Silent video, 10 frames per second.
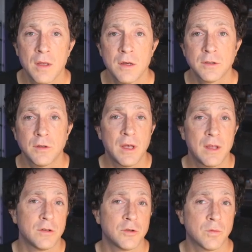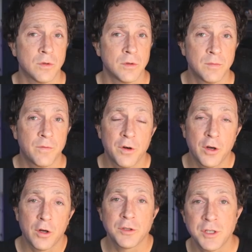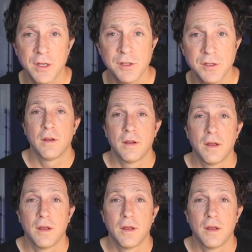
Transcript: so that there's room for negotiation.